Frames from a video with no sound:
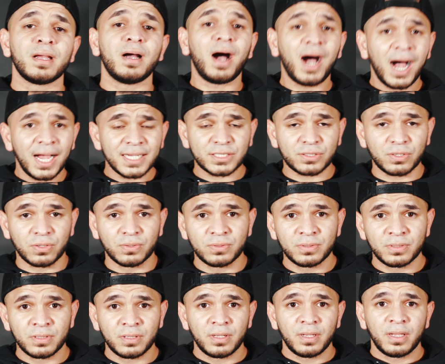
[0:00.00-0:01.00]
Also,
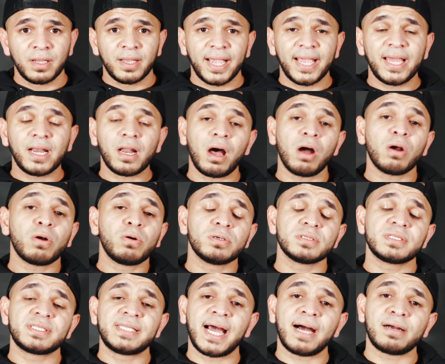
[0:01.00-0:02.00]
it all
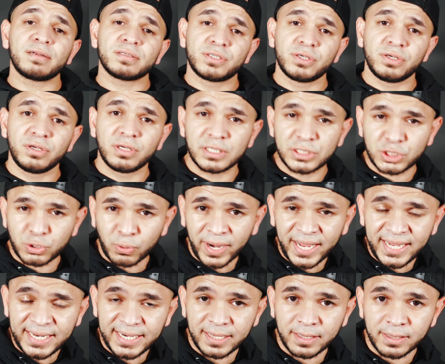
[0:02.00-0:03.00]
goes down to your
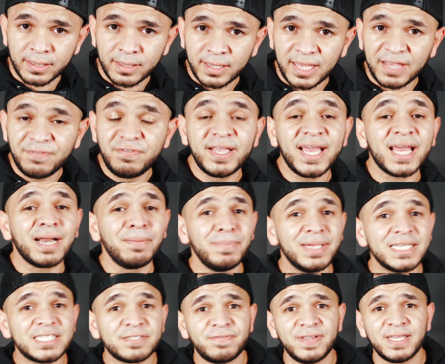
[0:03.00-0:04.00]
training. If you get a
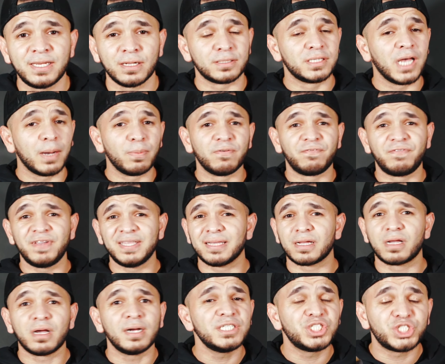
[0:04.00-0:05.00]
misfeed, a double feed, the
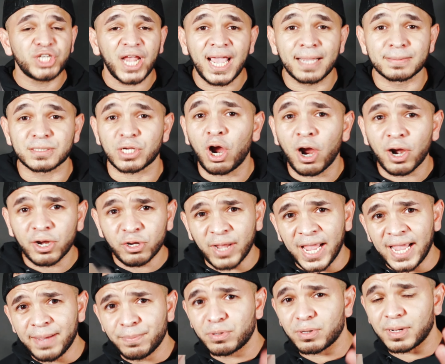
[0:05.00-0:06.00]
gun jams, are you
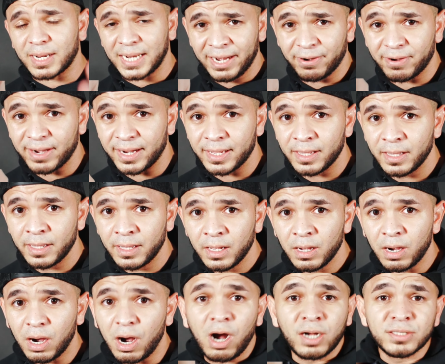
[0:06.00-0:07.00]
able to clear it?
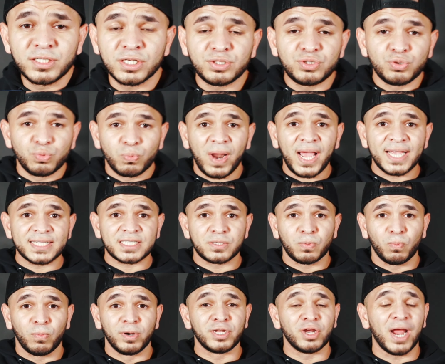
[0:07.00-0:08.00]
Under duress,
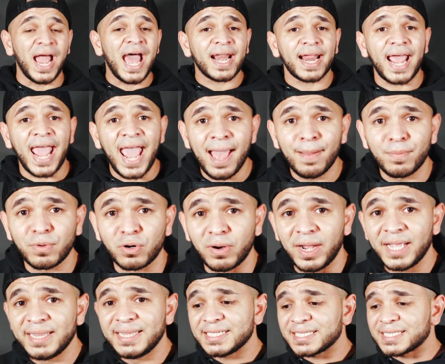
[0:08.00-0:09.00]
when you're out of ammo
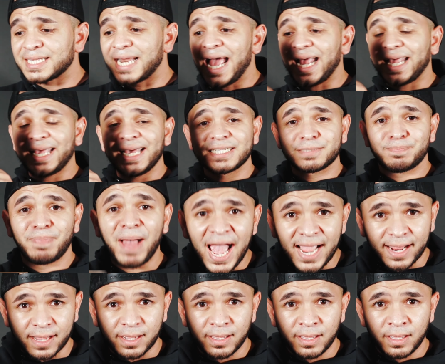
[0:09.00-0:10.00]
and the slide kicks
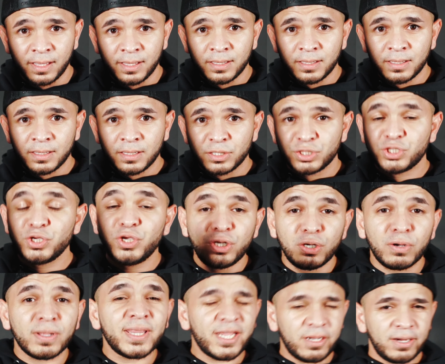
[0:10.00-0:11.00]
back, do you
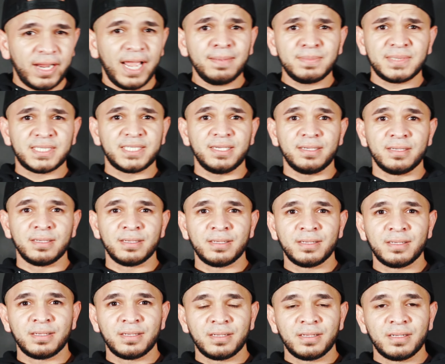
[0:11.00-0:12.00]
know that you're empty?
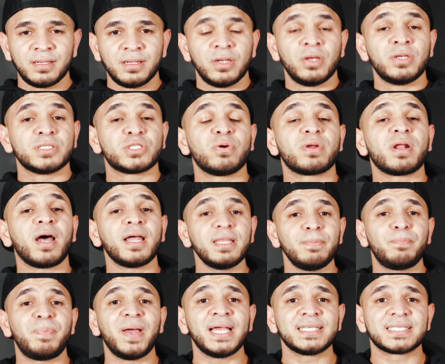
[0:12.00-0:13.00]
So it all
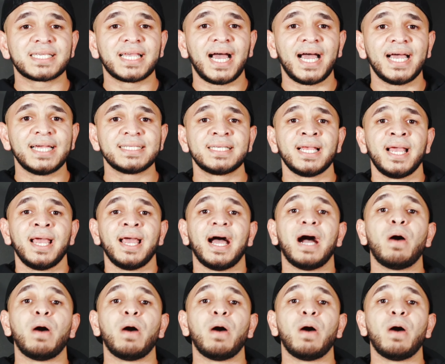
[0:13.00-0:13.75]
depends, guys.